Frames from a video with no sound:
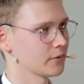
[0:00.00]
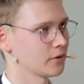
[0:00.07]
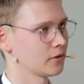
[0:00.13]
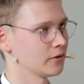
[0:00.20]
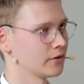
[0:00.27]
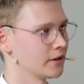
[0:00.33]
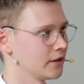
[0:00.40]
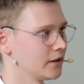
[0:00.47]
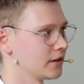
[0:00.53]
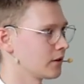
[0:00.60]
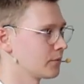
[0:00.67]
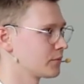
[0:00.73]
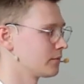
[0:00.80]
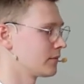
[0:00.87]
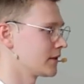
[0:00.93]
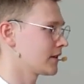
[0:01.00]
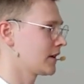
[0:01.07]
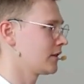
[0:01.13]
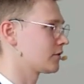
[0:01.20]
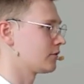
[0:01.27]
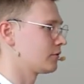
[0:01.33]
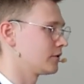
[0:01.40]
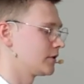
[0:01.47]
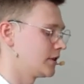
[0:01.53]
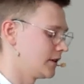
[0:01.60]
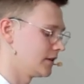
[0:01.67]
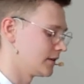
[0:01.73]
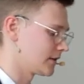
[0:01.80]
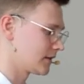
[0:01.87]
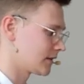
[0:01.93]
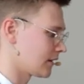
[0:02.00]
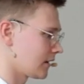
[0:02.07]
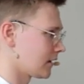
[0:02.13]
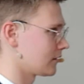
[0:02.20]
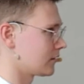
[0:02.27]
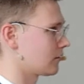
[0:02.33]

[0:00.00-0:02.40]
all the optimization routines and